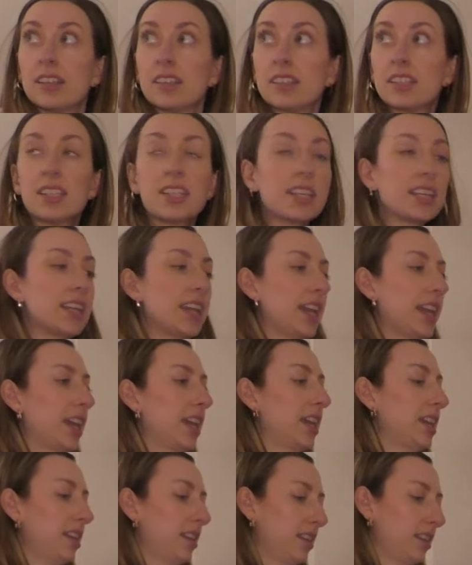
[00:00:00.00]
to
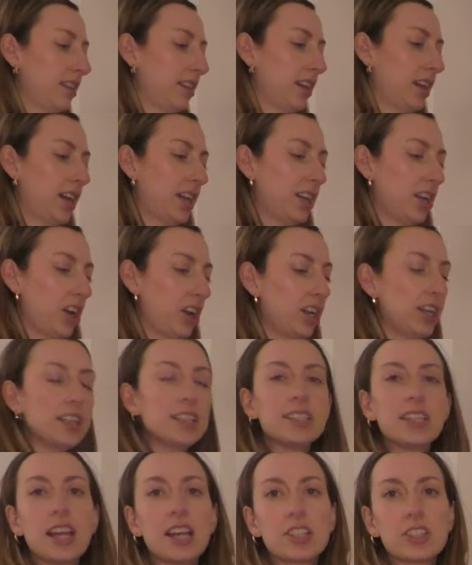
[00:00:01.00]
get an
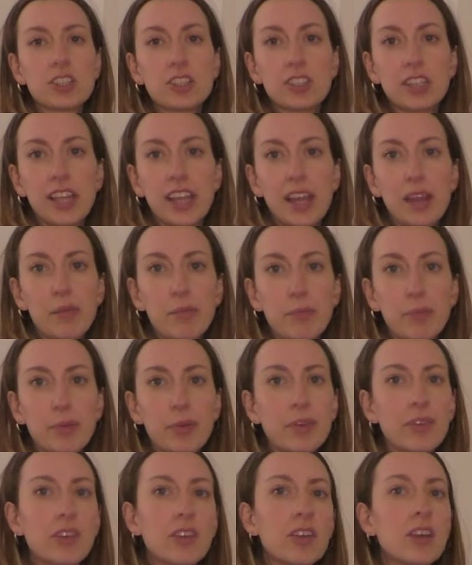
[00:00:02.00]
architecture lamp
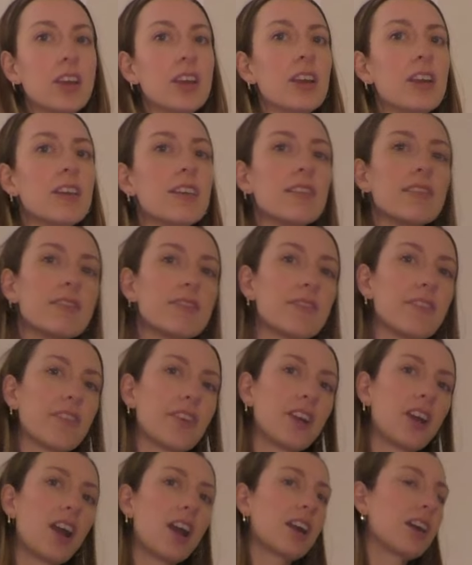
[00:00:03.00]
for
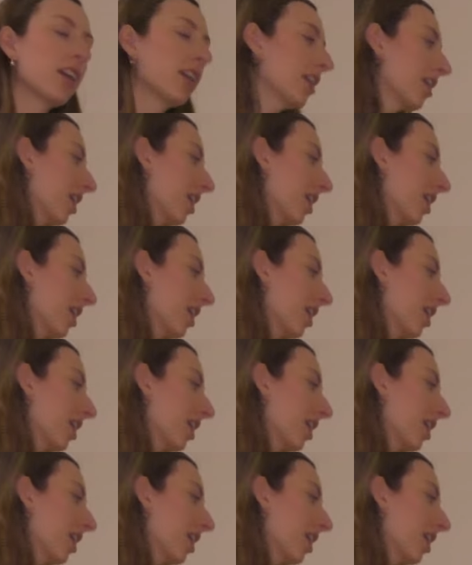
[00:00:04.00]
our